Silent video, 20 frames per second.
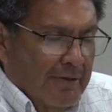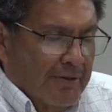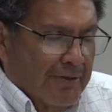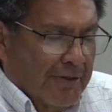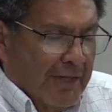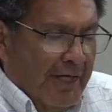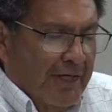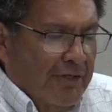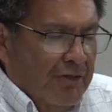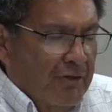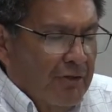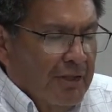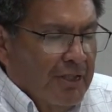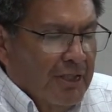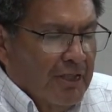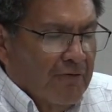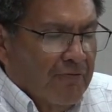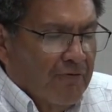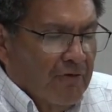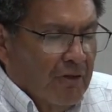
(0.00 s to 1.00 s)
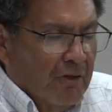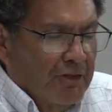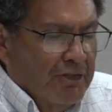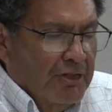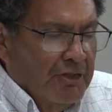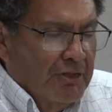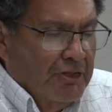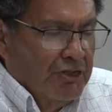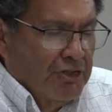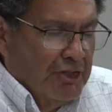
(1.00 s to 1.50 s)
Thank you again for all
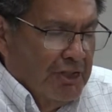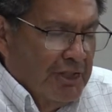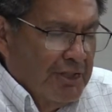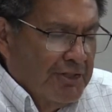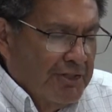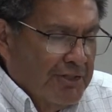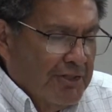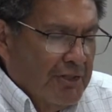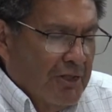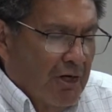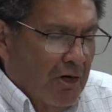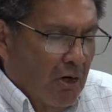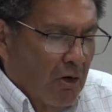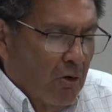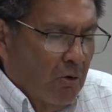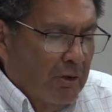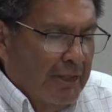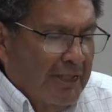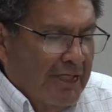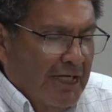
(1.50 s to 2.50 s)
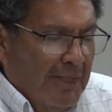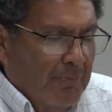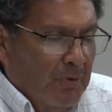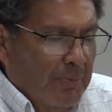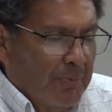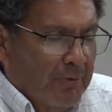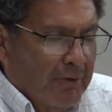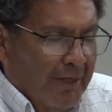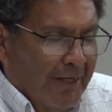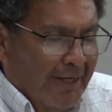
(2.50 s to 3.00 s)
you do. In Jesus' holy name
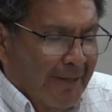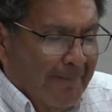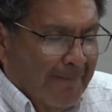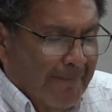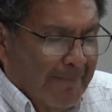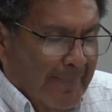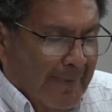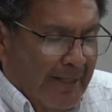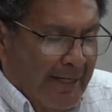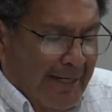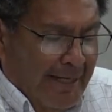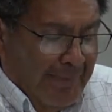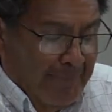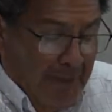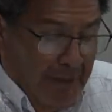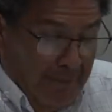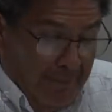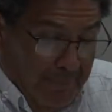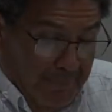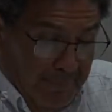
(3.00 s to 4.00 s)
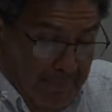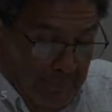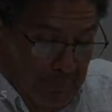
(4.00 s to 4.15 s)
we pray. Amen.